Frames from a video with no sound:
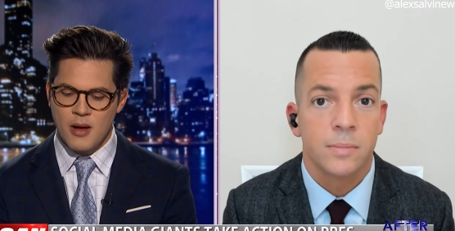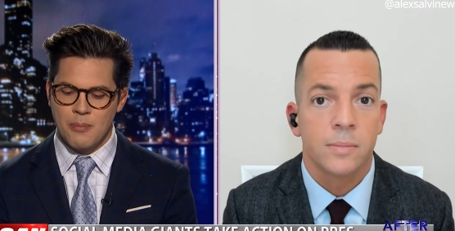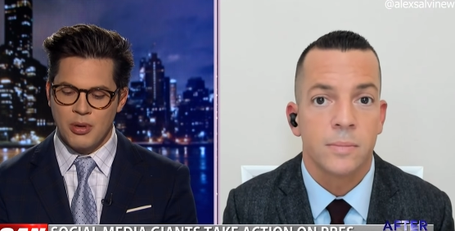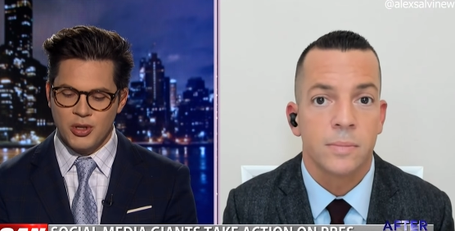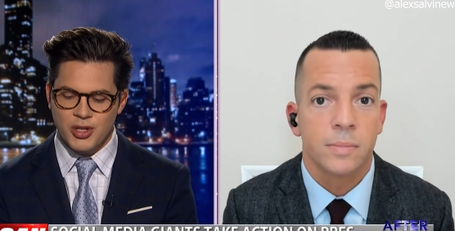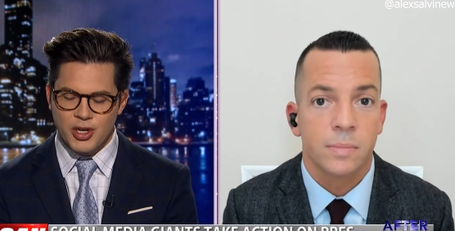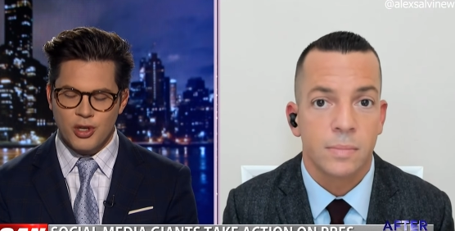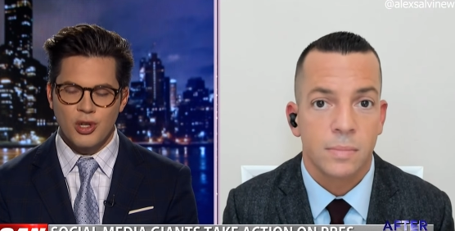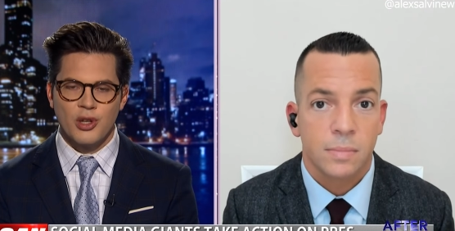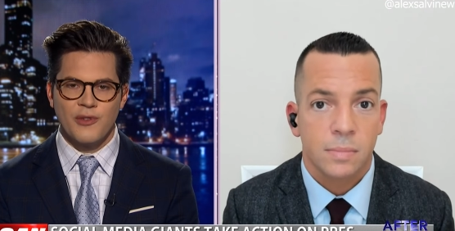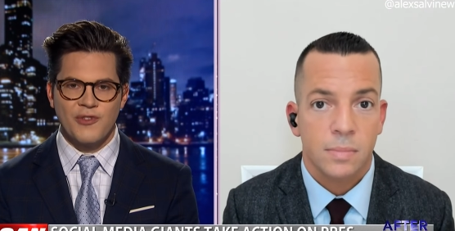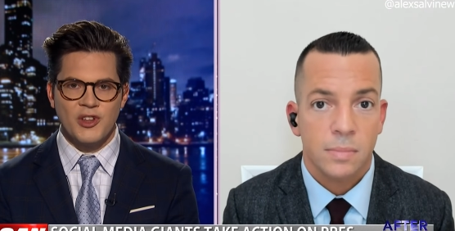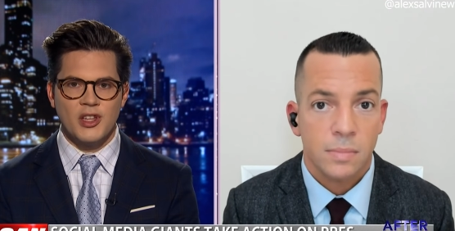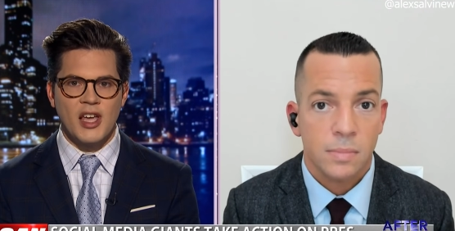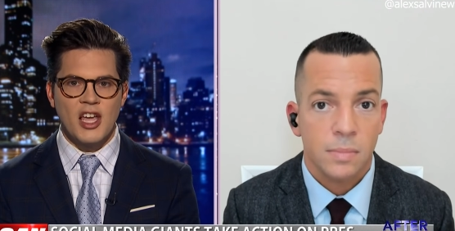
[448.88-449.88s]
Speaker 1: political
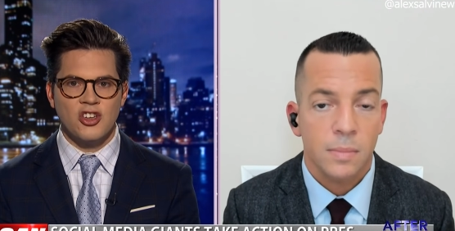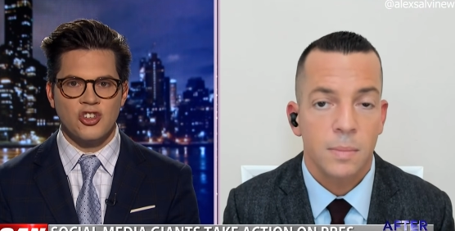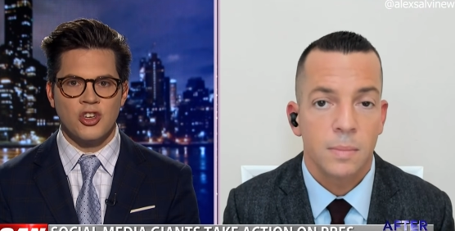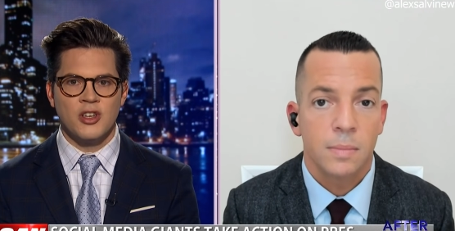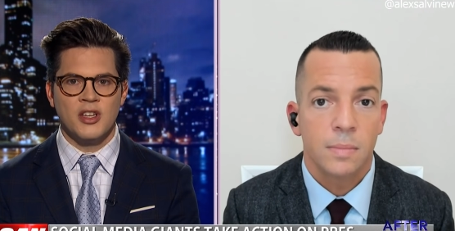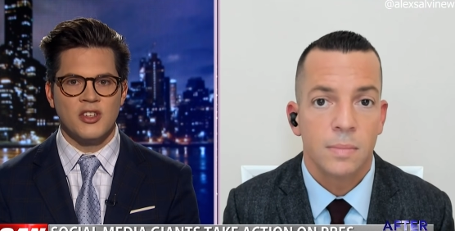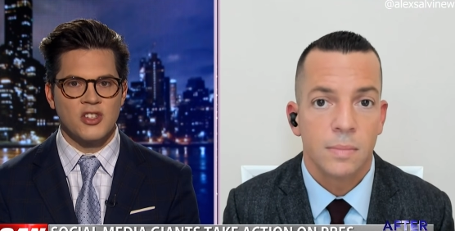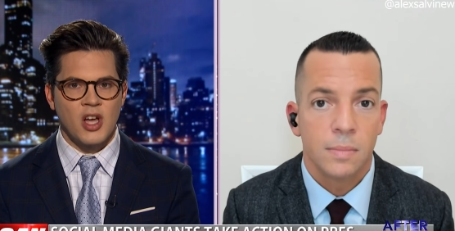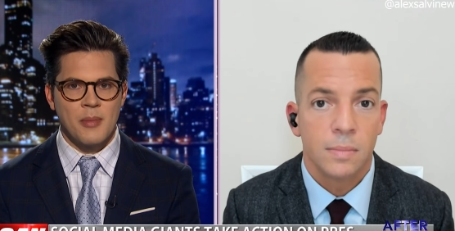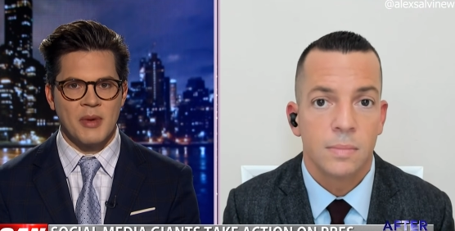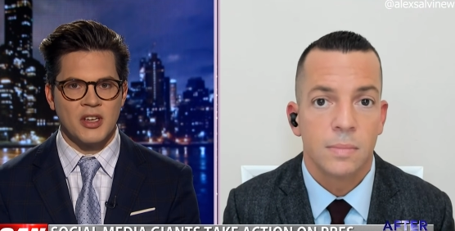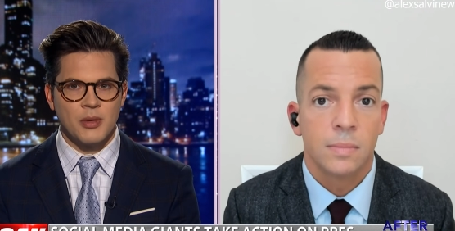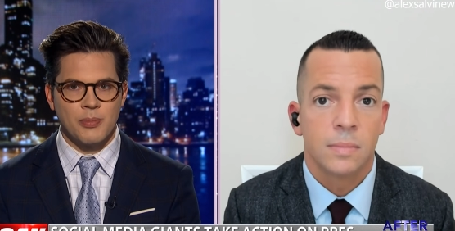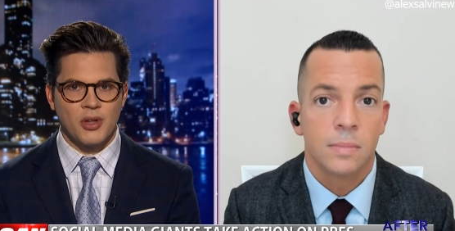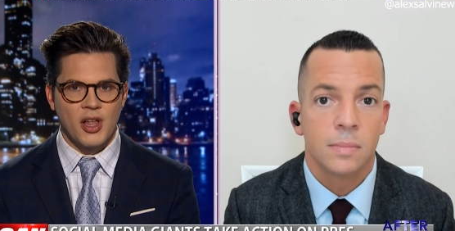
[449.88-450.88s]
affiliation is coming
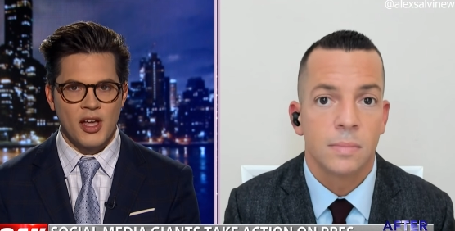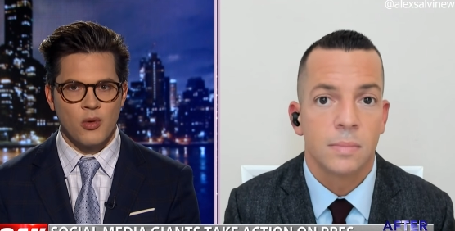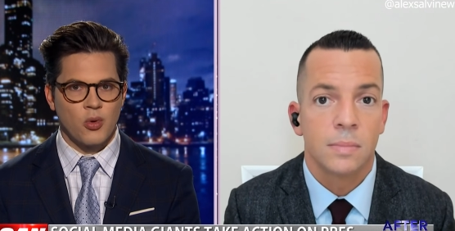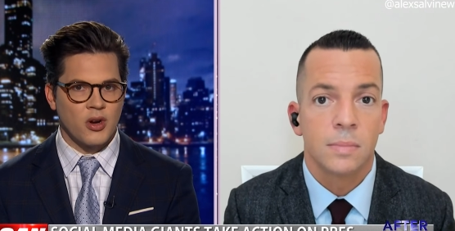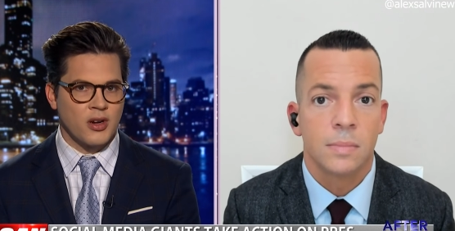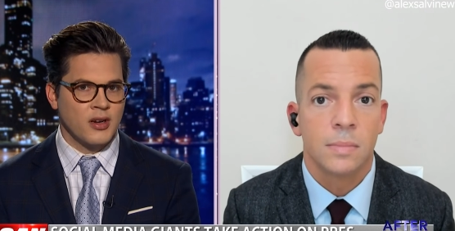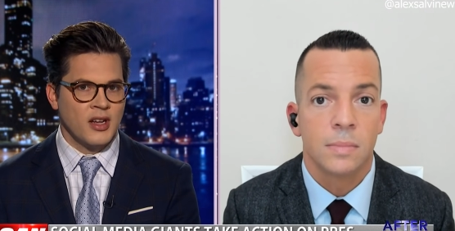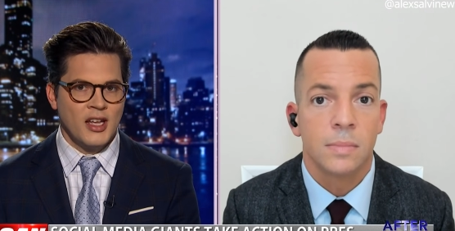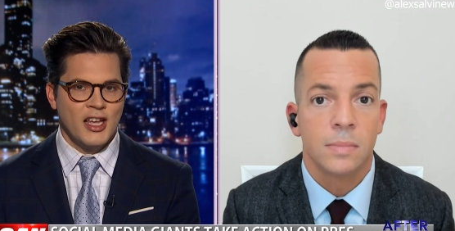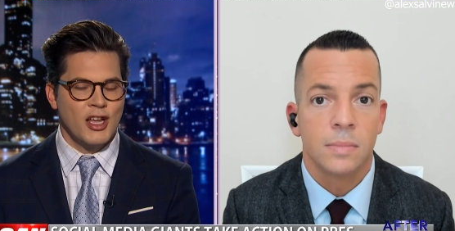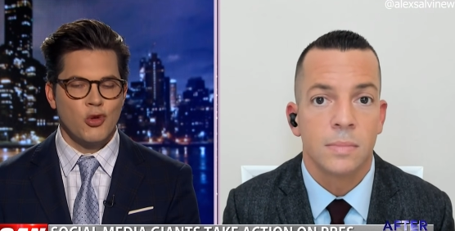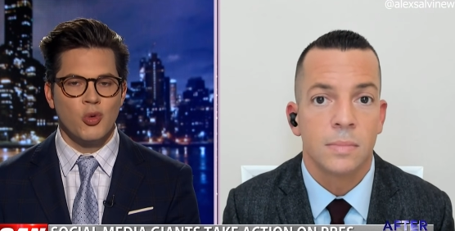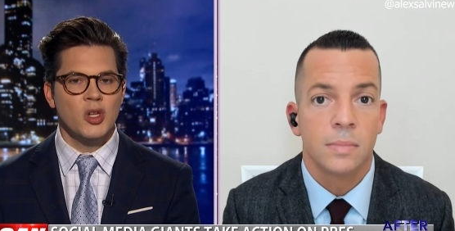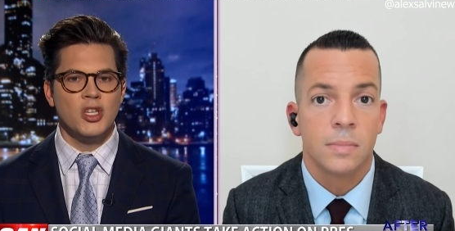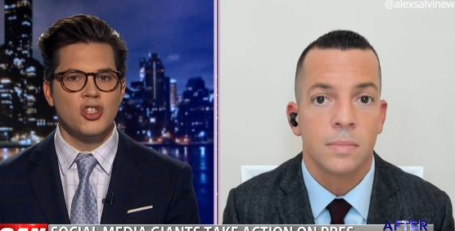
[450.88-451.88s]
into play where it
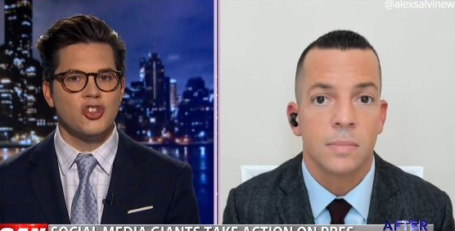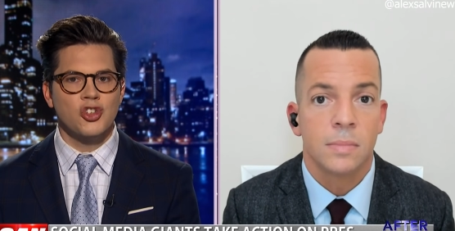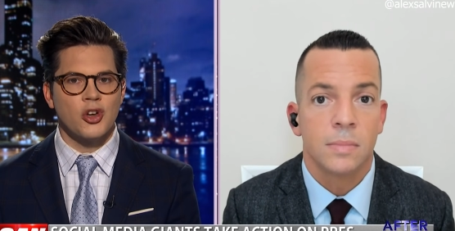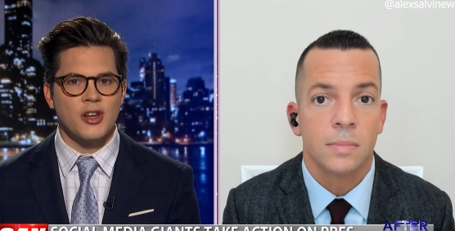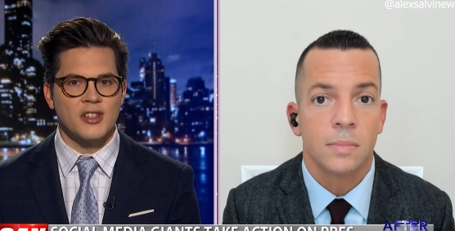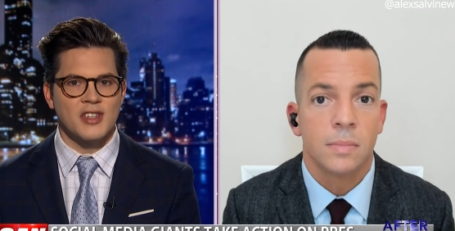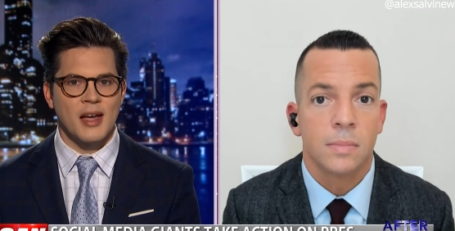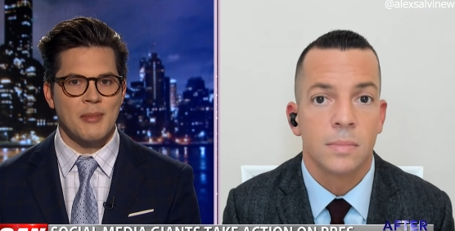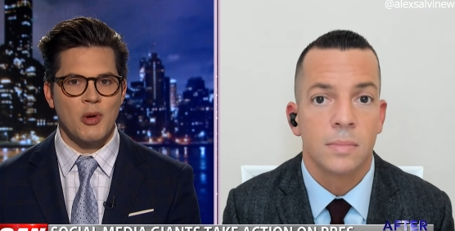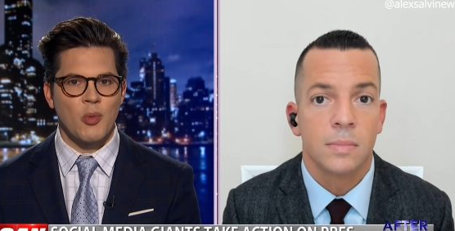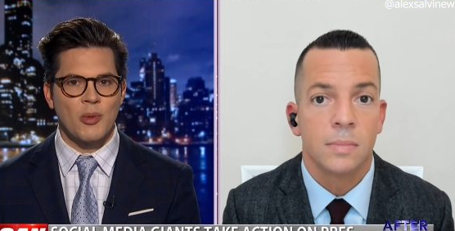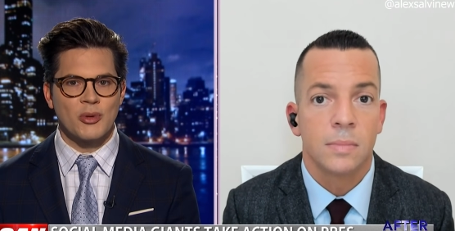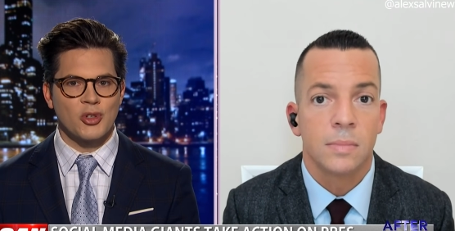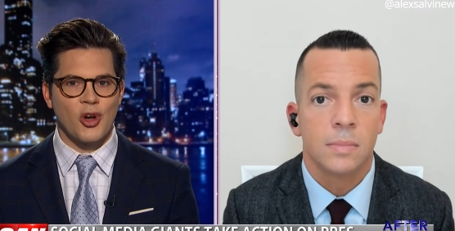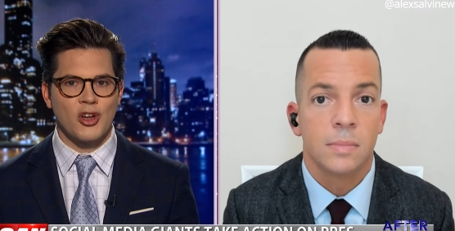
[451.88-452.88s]
really shouldn't. I mean, we
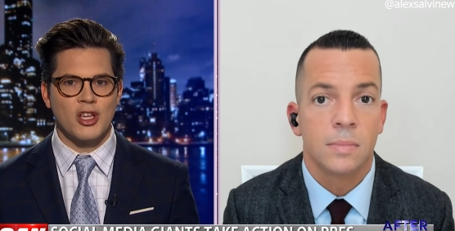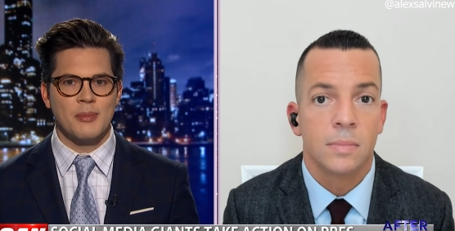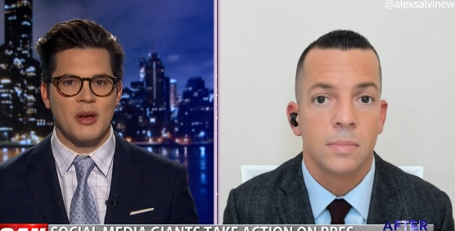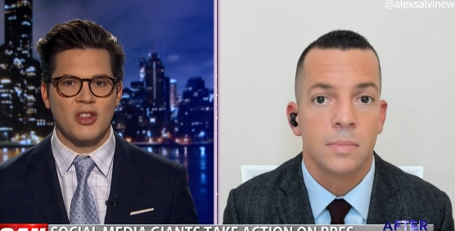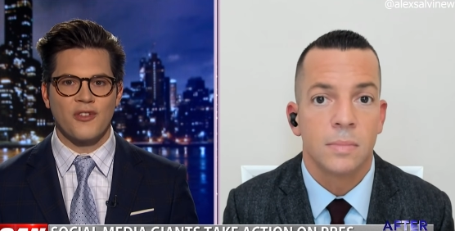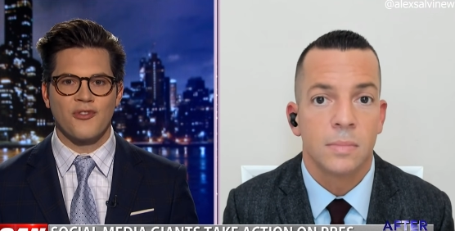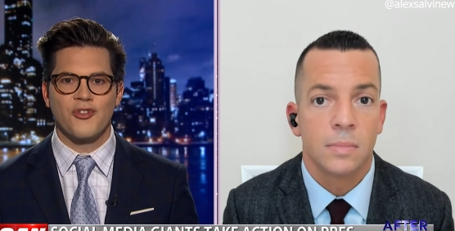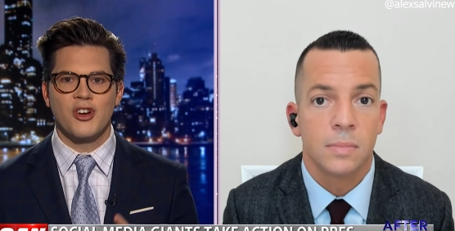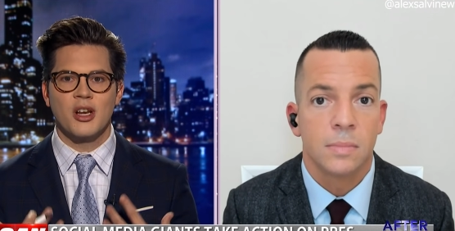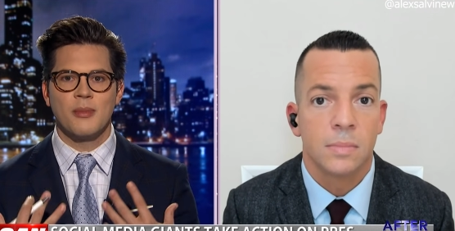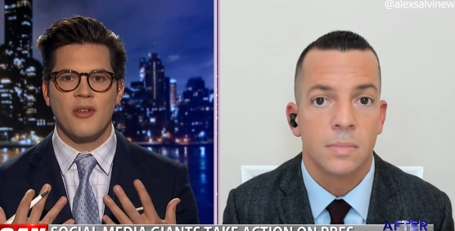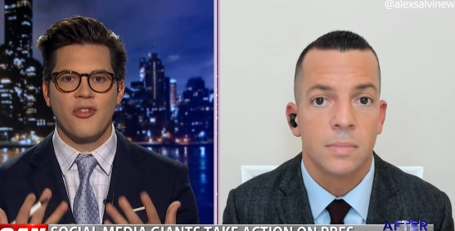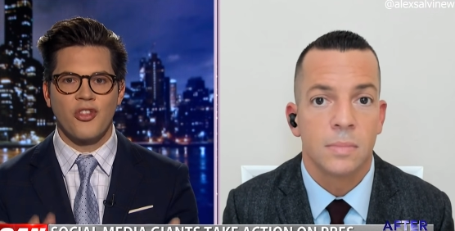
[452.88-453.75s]
were talking about the freedom of